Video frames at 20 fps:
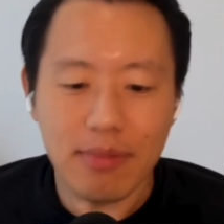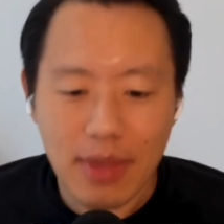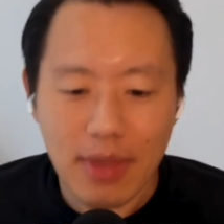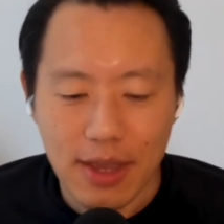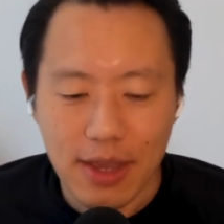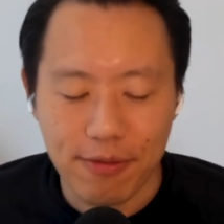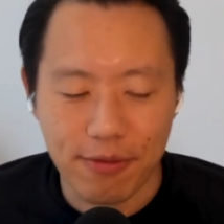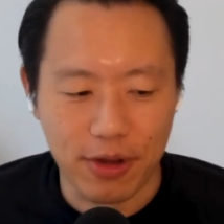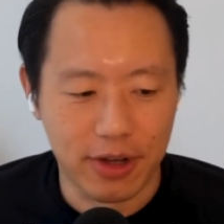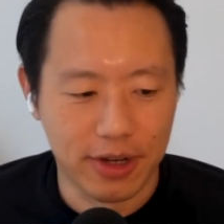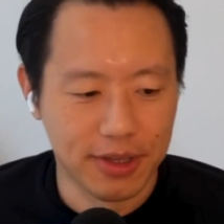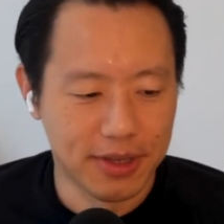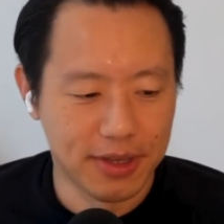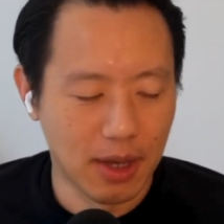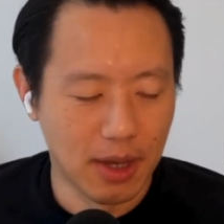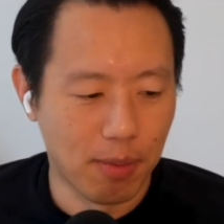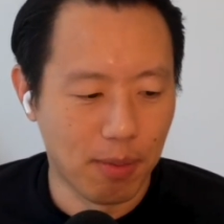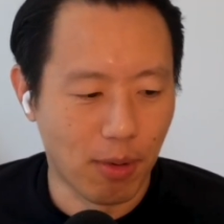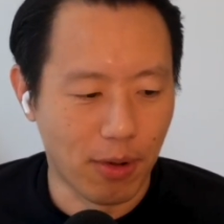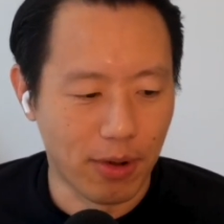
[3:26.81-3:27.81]
if you're in
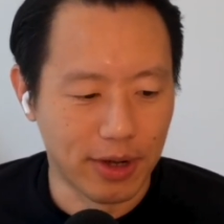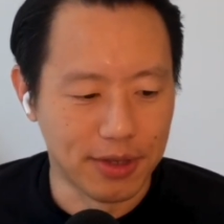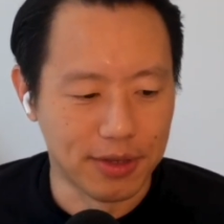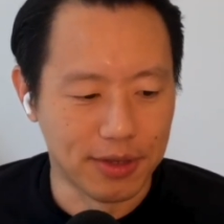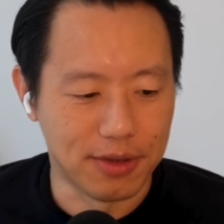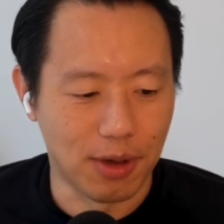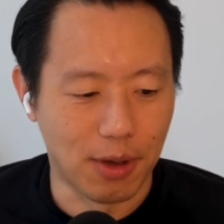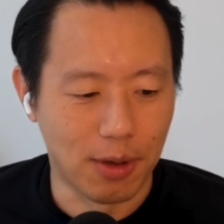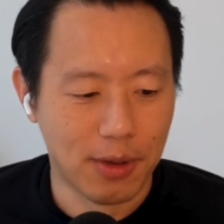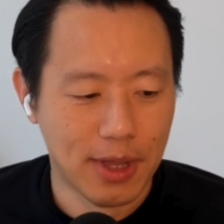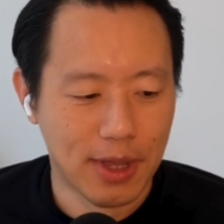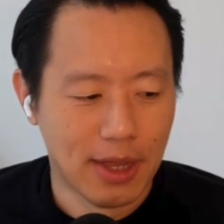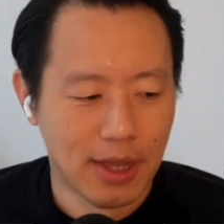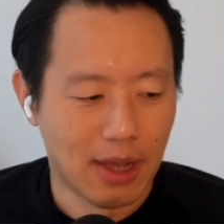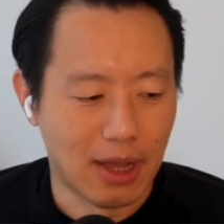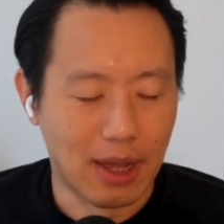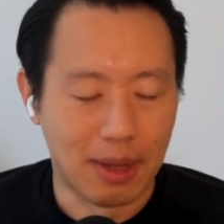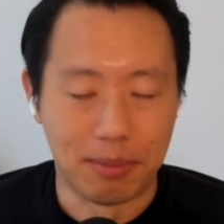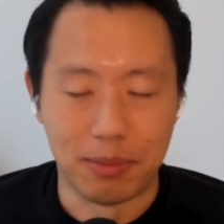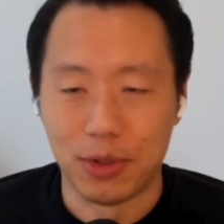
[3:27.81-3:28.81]
Singapore. And so
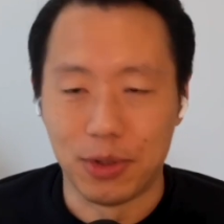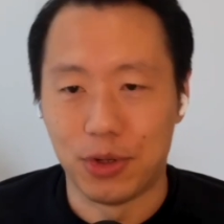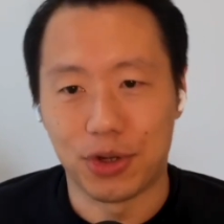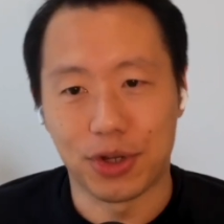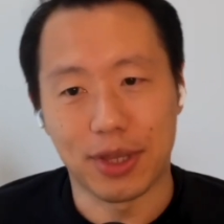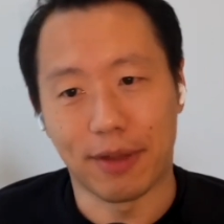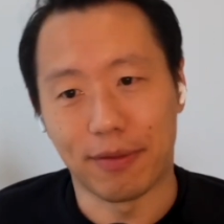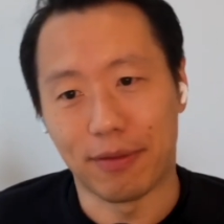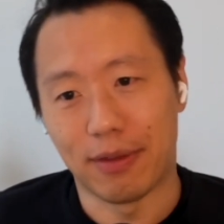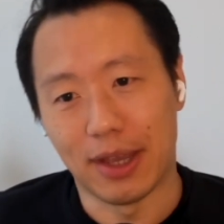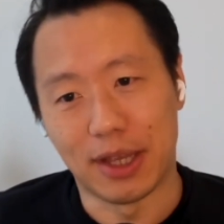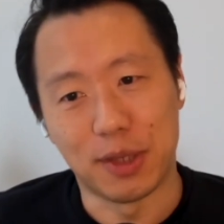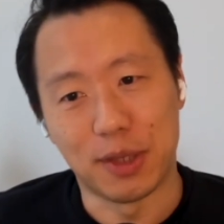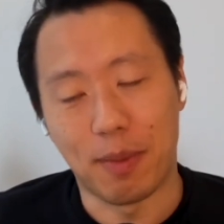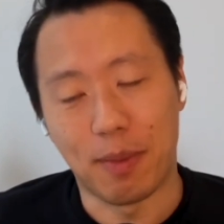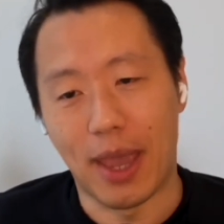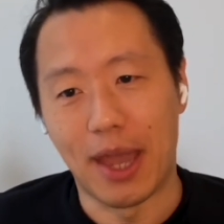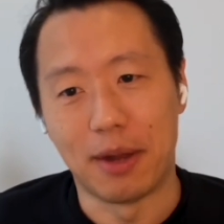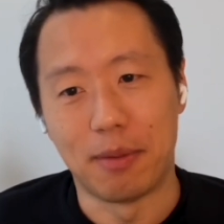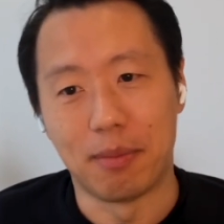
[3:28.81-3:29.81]
you just have to
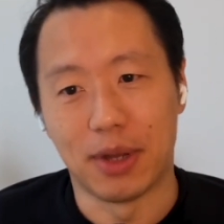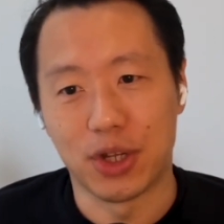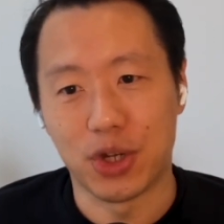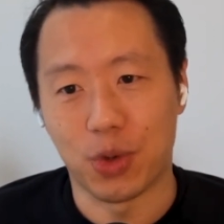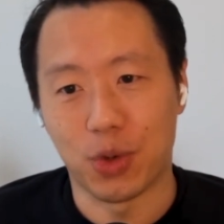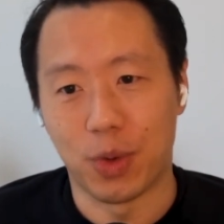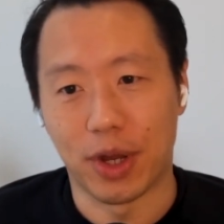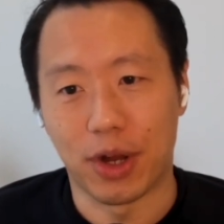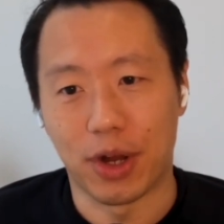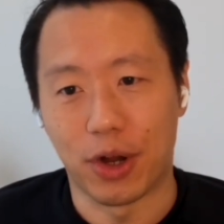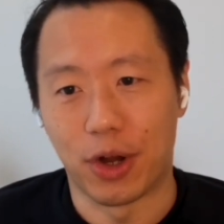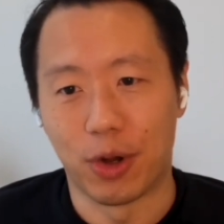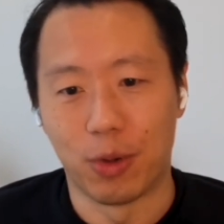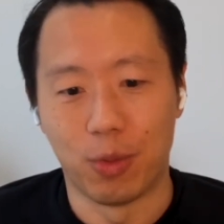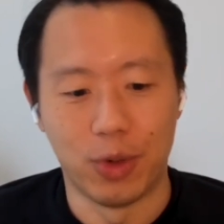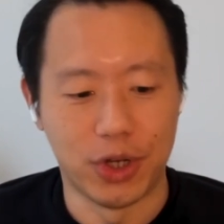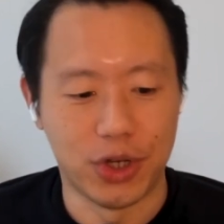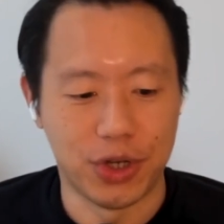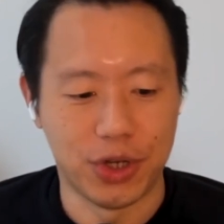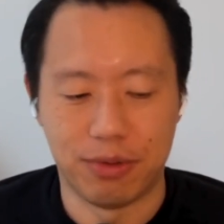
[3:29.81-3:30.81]
expand much quicker,
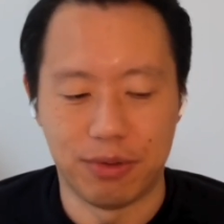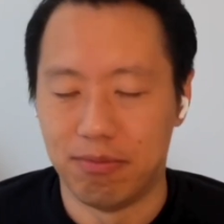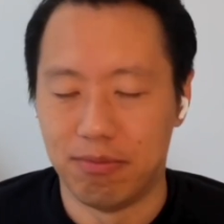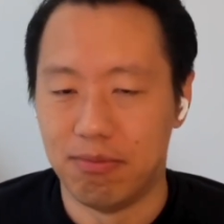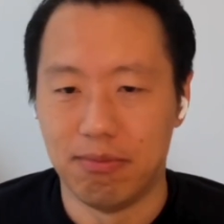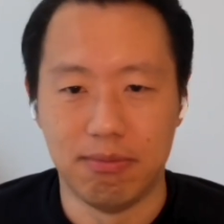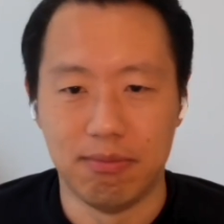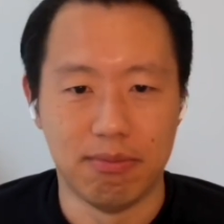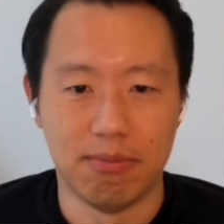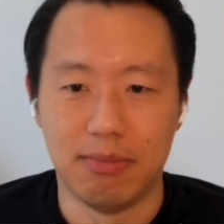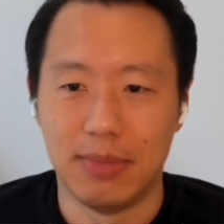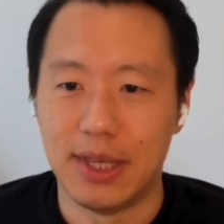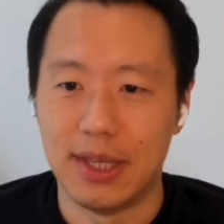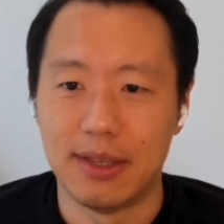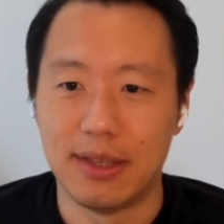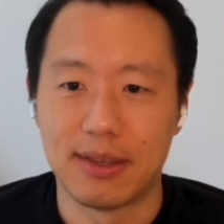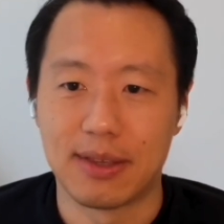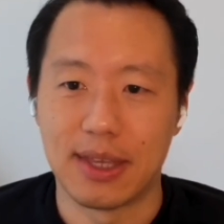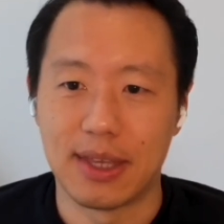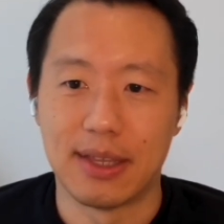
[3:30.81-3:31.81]
which
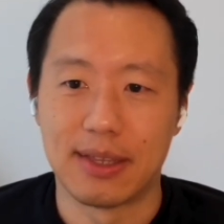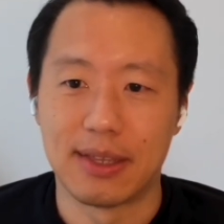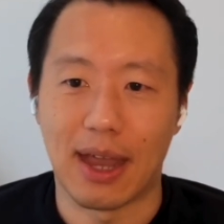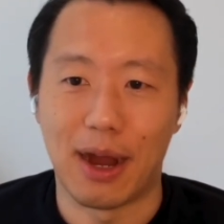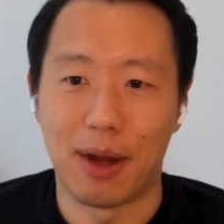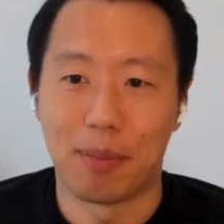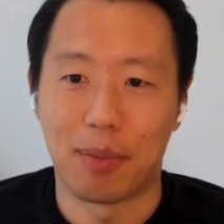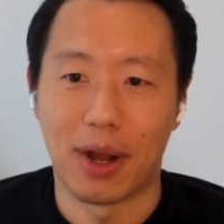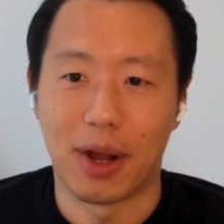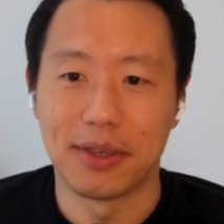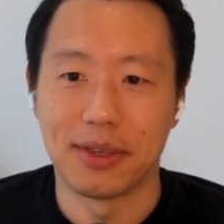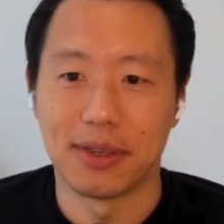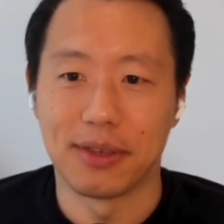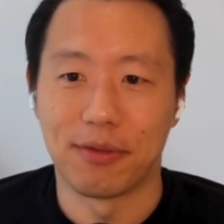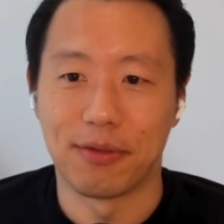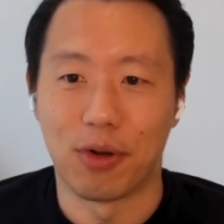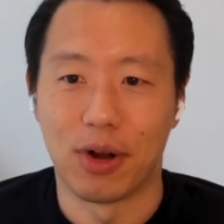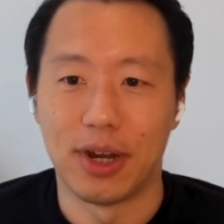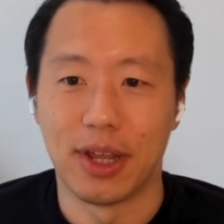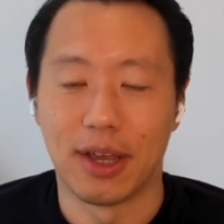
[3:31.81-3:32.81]
means the entire process
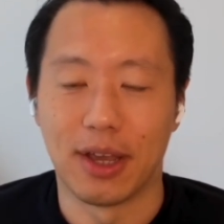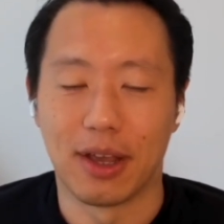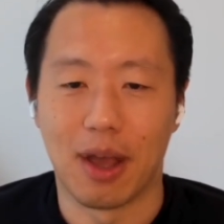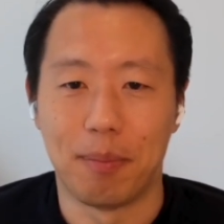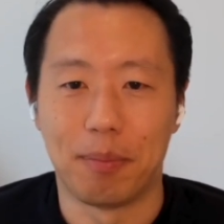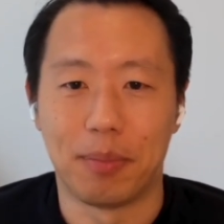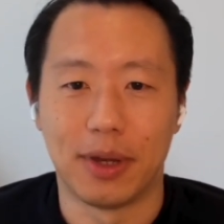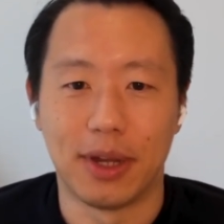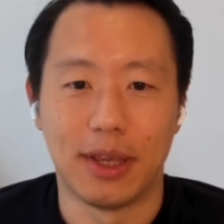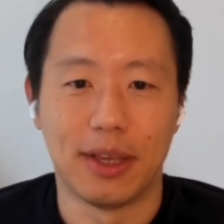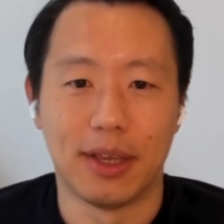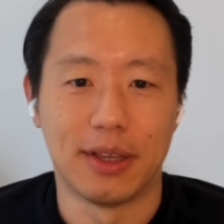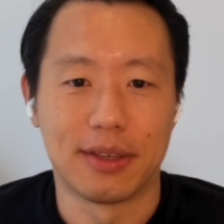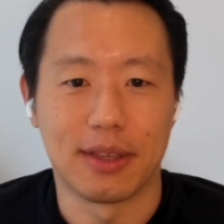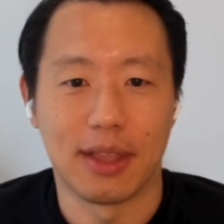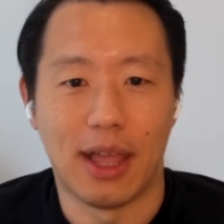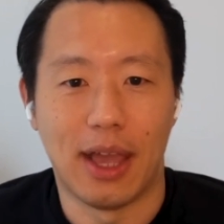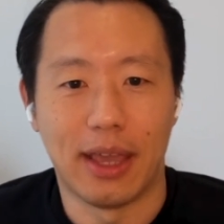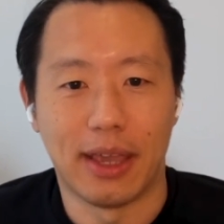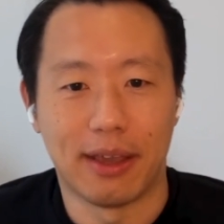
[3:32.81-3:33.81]
of running a company is
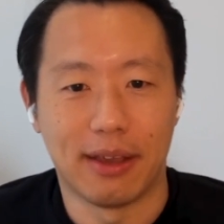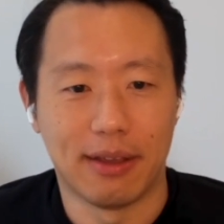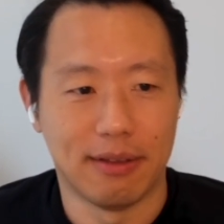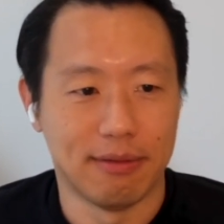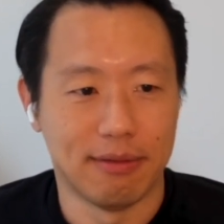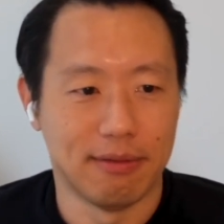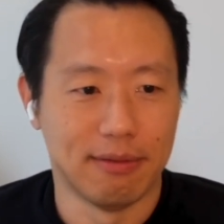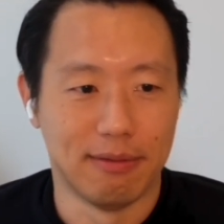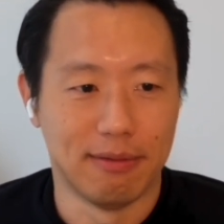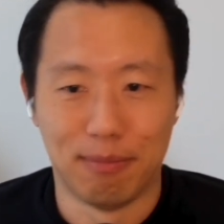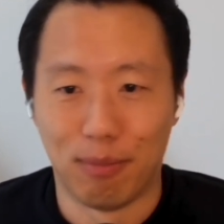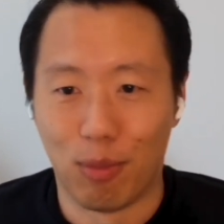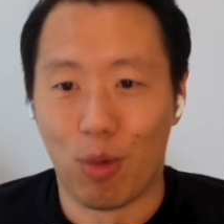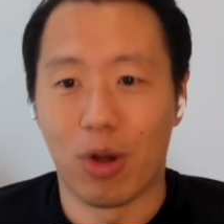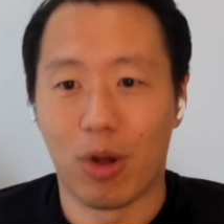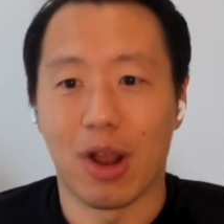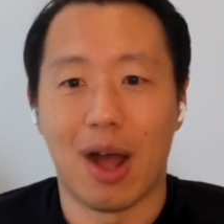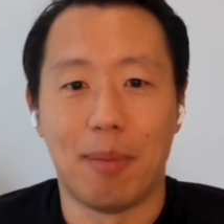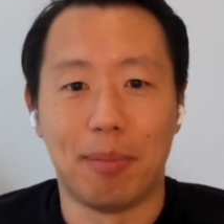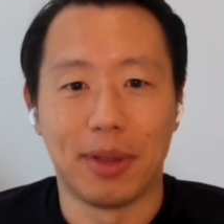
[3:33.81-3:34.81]
like
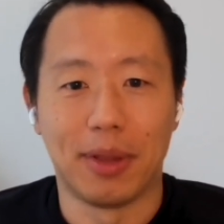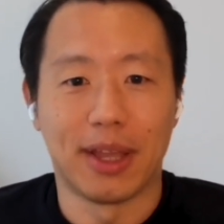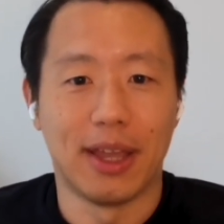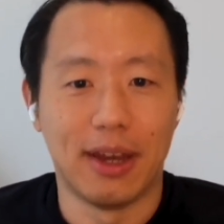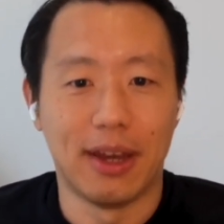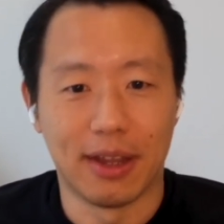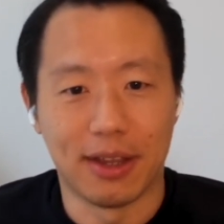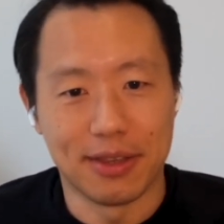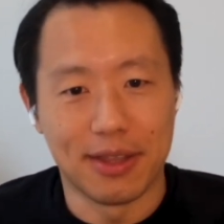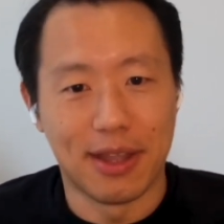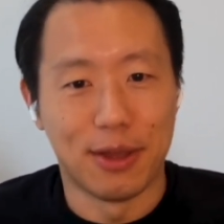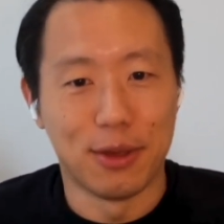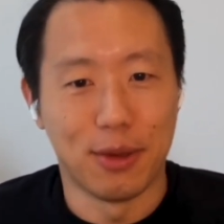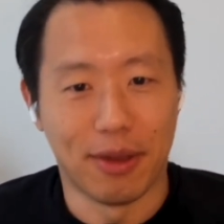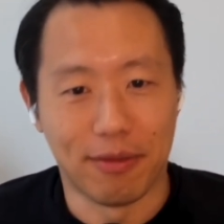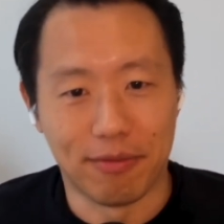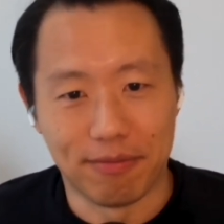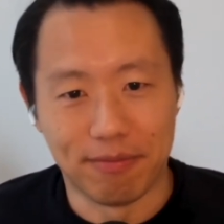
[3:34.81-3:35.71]
more complicated because now you have